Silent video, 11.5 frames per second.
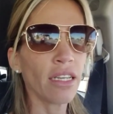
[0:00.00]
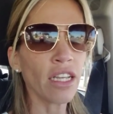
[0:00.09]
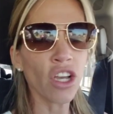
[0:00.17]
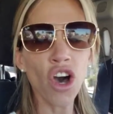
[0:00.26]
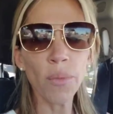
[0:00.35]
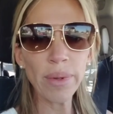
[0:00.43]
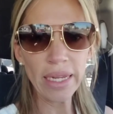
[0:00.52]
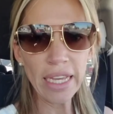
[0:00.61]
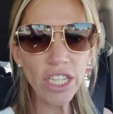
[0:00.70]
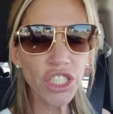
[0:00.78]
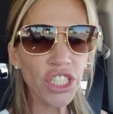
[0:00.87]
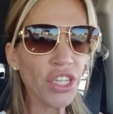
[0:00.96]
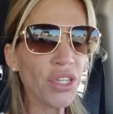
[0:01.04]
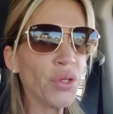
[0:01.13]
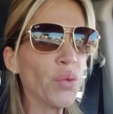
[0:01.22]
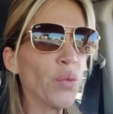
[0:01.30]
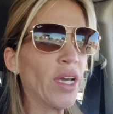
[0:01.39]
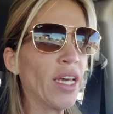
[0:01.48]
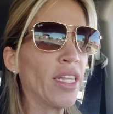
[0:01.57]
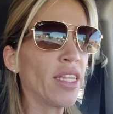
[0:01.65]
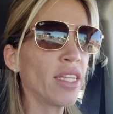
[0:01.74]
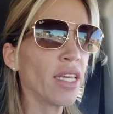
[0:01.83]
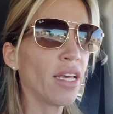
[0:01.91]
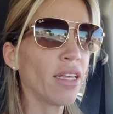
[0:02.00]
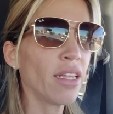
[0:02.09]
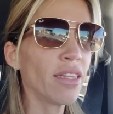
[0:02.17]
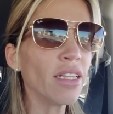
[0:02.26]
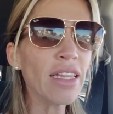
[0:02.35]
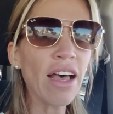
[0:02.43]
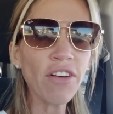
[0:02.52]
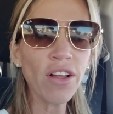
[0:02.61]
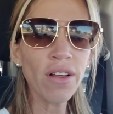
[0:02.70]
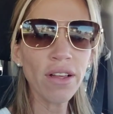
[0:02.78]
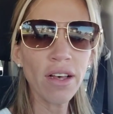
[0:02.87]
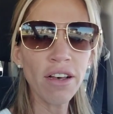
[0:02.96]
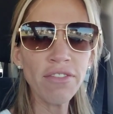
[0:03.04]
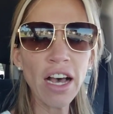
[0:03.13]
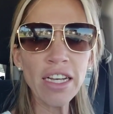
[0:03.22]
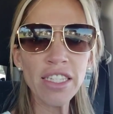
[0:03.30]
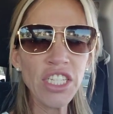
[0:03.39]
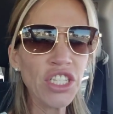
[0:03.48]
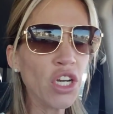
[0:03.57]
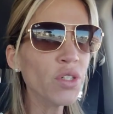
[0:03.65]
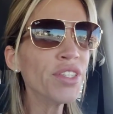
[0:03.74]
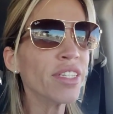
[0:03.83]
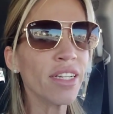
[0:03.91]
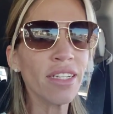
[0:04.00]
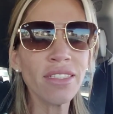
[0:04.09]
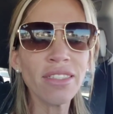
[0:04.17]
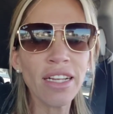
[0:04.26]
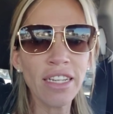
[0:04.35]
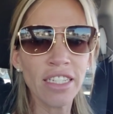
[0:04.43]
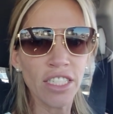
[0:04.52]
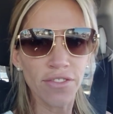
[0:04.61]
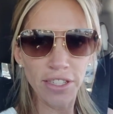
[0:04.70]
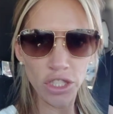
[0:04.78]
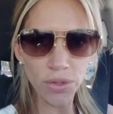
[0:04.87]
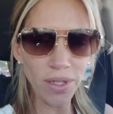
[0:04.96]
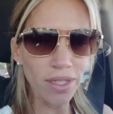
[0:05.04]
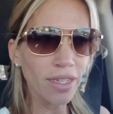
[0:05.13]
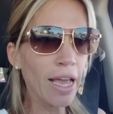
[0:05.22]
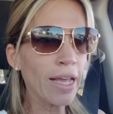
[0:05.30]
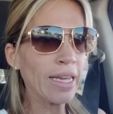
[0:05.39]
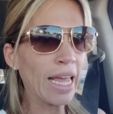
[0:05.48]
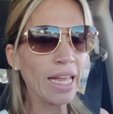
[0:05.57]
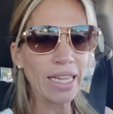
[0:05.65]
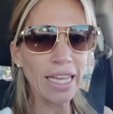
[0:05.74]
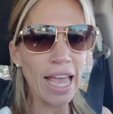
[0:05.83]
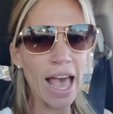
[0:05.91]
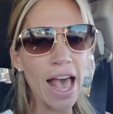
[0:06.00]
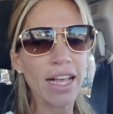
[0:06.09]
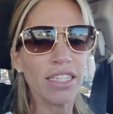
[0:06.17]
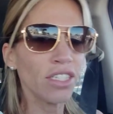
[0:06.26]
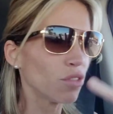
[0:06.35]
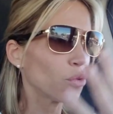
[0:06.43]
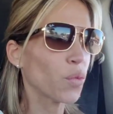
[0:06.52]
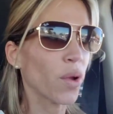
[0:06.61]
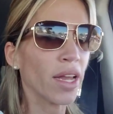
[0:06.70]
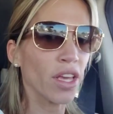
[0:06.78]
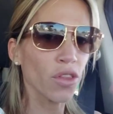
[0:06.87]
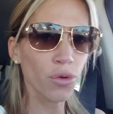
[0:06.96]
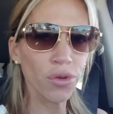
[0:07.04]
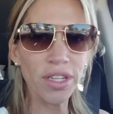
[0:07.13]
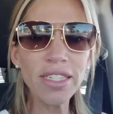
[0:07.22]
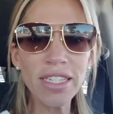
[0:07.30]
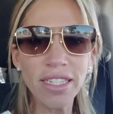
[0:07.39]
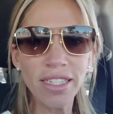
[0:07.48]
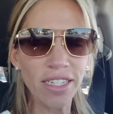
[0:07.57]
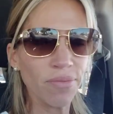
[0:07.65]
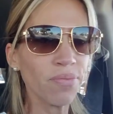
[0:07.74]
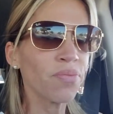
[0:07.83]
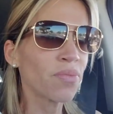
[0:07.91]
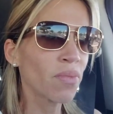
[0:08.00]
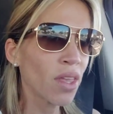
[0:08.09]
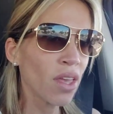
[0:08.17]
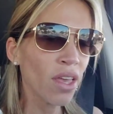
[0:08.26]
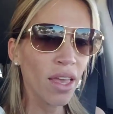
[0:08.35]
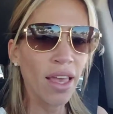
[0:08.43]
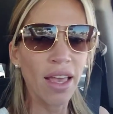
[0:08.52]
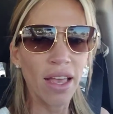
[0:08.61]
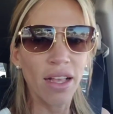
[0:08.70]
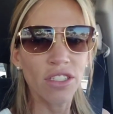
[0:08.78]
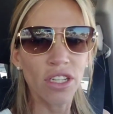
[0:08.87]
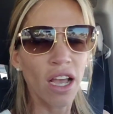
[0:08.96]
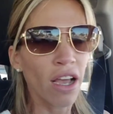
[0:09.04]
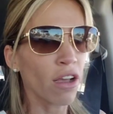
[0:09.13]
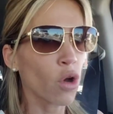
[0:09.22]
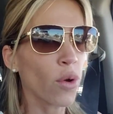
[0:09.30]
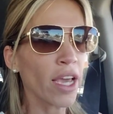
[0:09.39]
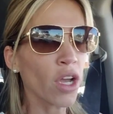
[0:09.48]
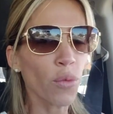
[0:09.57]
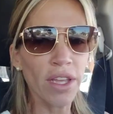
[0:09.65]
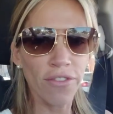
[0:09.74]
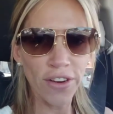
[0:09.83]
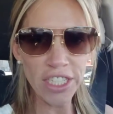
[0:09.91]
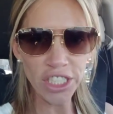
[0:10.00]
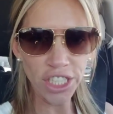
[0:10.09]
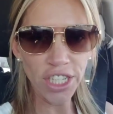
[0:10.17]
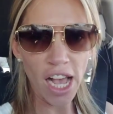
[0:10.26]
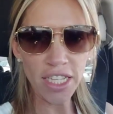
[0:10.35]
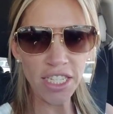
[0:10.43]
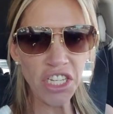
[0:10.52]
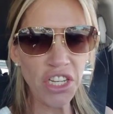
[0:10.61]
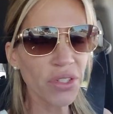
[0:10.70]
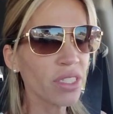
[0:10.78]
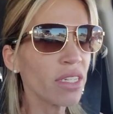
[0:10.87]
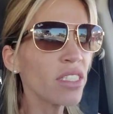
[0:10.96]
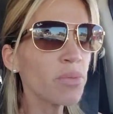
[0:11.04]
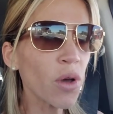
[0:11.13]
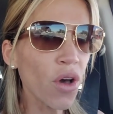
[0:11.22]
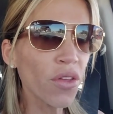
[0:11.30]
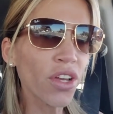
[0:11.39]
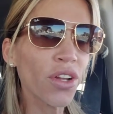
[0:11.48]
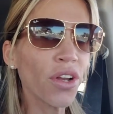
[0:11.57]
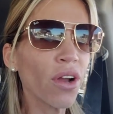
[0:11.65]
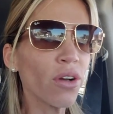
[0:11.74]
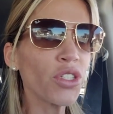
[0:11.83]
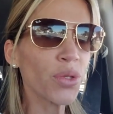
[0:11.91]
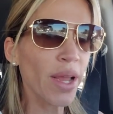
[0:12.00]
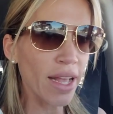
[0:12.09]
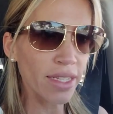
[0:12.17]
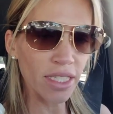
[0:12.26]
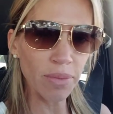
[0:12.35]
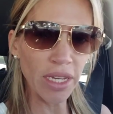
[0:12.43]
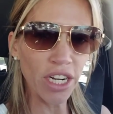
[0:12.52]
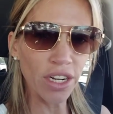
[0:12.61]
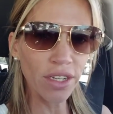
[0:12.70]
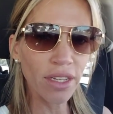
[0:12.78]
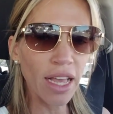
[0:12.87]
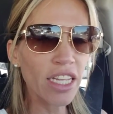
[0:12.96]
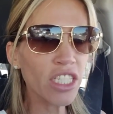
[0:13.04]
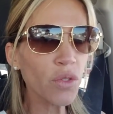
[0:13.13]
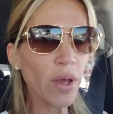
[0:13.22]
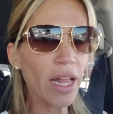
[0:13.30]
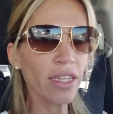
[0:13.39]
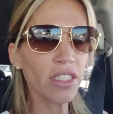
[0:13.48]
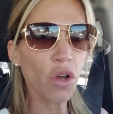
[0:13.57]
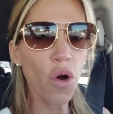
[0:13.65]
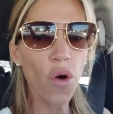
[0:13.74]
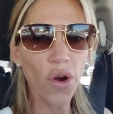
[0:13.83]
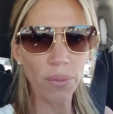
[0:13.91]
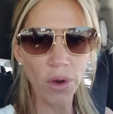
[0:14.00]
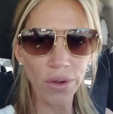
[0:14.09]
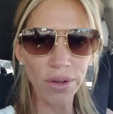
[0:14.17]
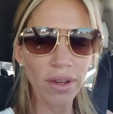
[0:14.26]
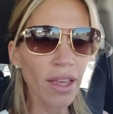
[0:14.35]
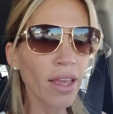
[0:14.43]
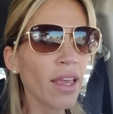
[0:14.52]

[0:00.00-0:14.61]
in combination with the level of oxytocin an individual innately has running through the system, a quick refresher, oxytocin is both a neurotransmitter as well as a hormone.